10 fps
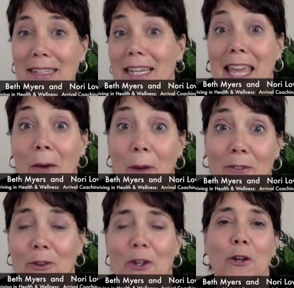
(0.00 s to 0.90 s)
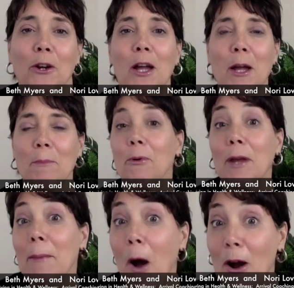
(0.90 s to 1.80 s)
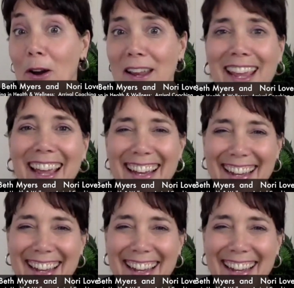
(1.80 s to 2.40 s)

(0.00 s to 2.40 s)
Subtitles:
I can't wait for your pre-party.